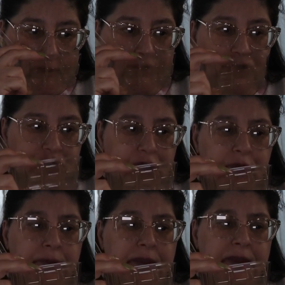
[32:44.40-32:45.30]

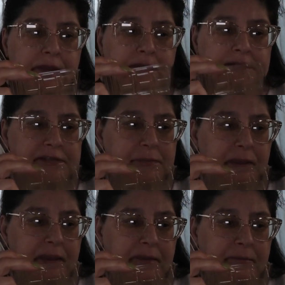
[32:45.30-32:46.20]
sugary,
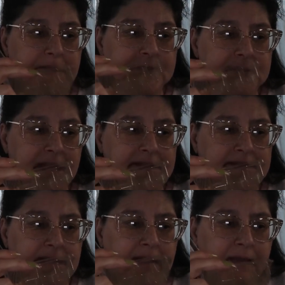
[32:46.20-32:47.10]
sweet,
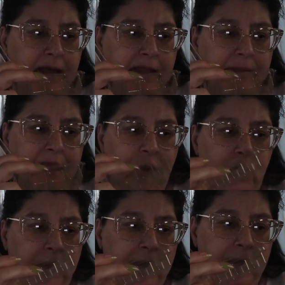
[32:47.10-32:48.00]
zesty, limey,
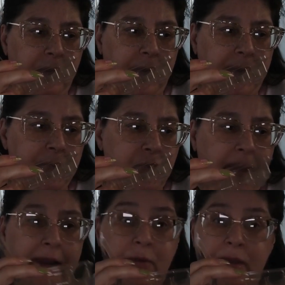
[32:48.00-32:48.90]
graham, graham
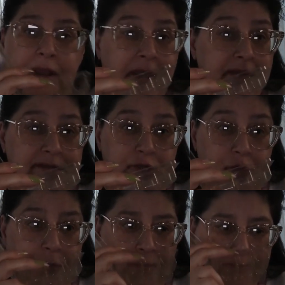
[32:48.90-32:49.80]
crackery. It's
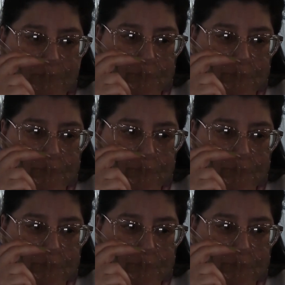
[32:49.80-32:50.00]
good.